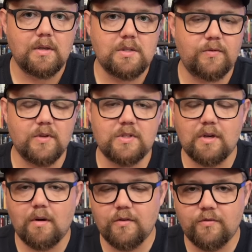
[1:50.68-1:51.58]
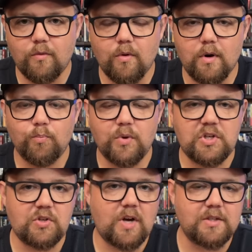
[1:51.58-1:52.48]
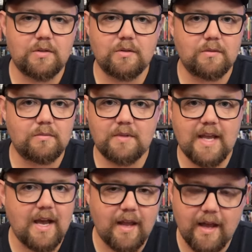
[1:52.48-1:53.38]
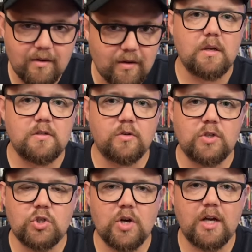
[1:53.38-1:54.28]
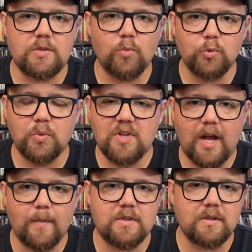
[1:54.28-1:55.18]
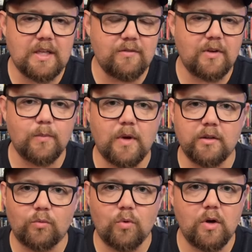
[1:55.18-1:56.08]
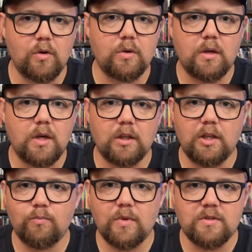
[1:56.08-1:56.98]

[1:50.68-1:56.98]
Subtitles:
she feels sorry for, but she also can't handle it. So she tries multiple times to leave him on the road and leave him in